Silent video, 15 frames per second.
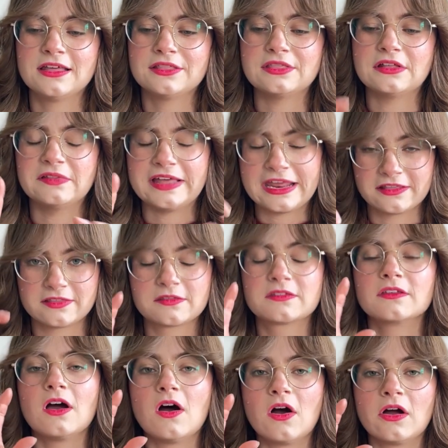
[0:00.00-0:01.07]
the lengths
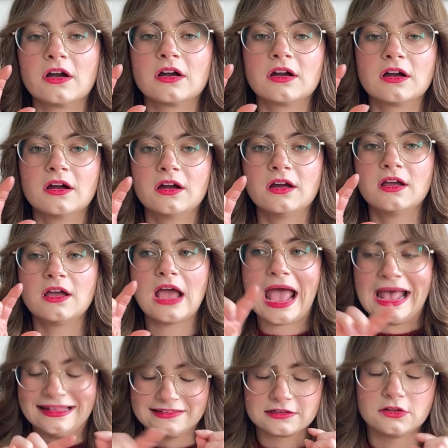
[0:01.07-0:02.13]
are
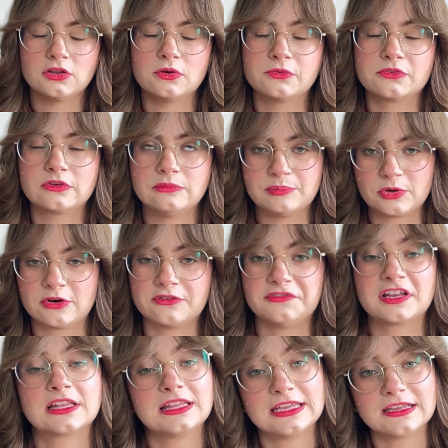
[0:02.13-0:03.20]
as close to
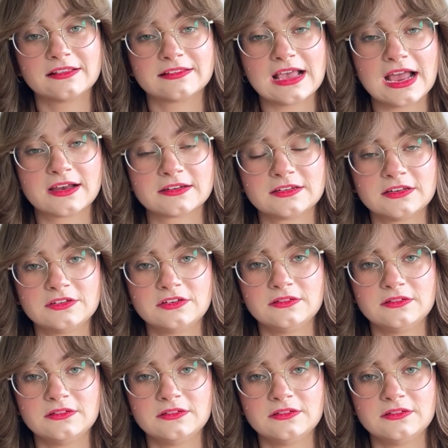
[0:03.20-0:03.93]
perfectly exact